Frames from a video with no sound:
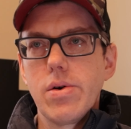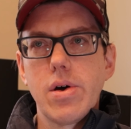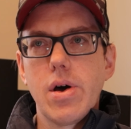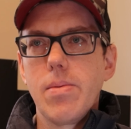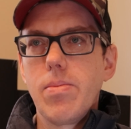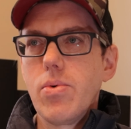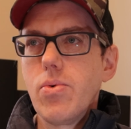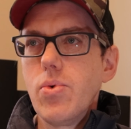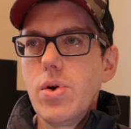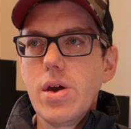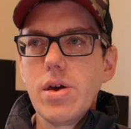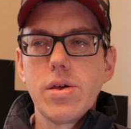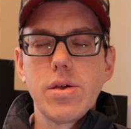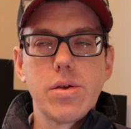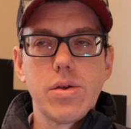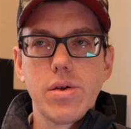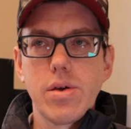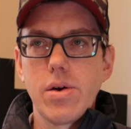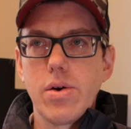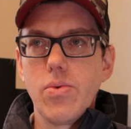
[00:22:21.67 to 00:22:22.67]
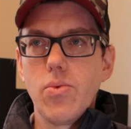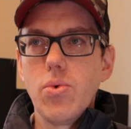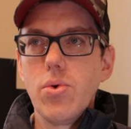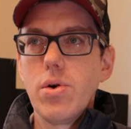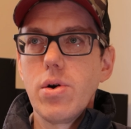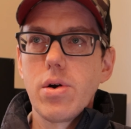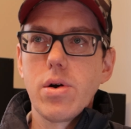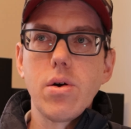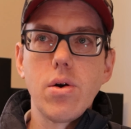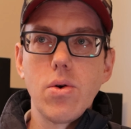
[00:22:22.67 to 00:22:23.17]
couple weeks of
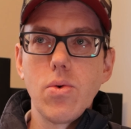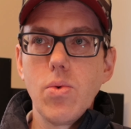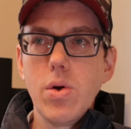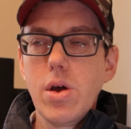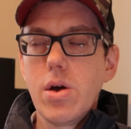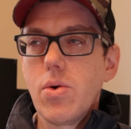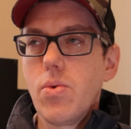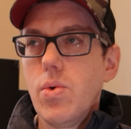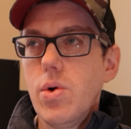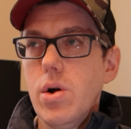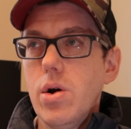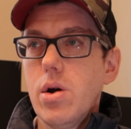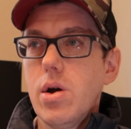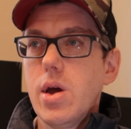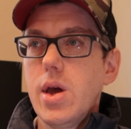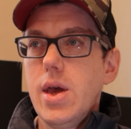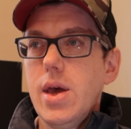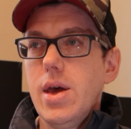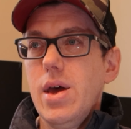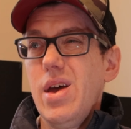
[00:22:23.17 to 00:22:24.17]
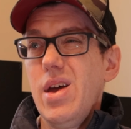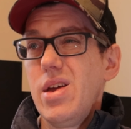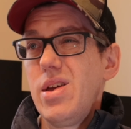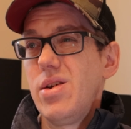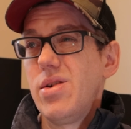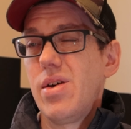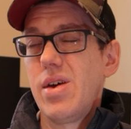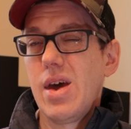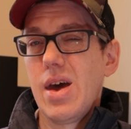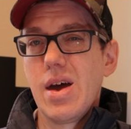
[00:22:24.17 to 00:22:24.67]
work or a week of work, and
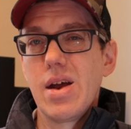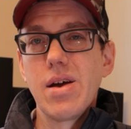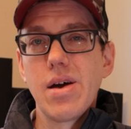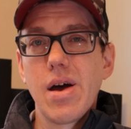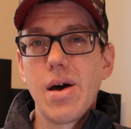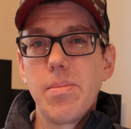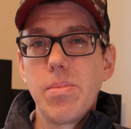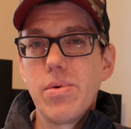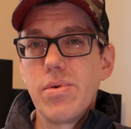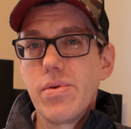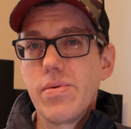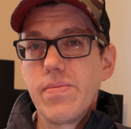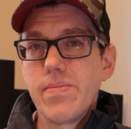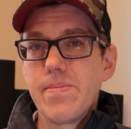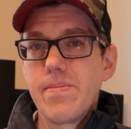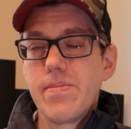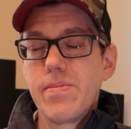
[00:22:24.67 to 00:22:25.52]
you only had a couple